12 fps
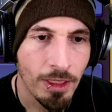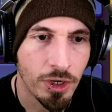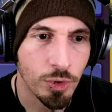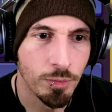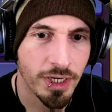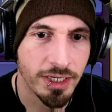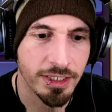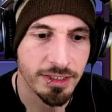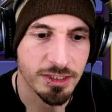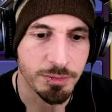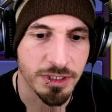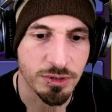I don't buy any of
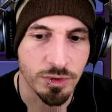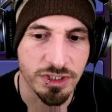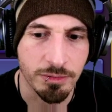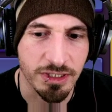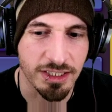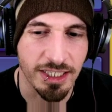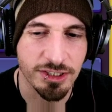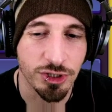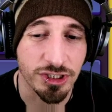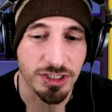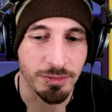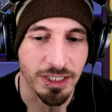these pieces with gems unless
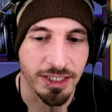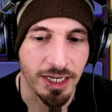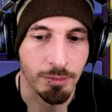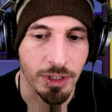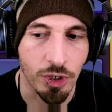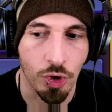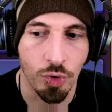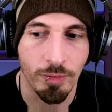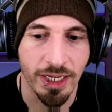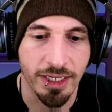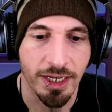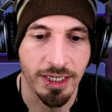there's something that I'm like, oh
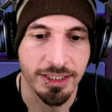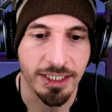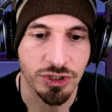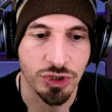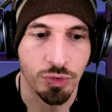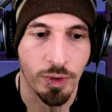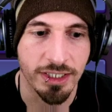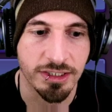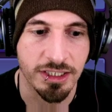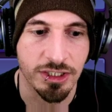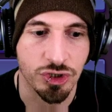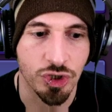my god, that's
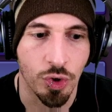crazy, it's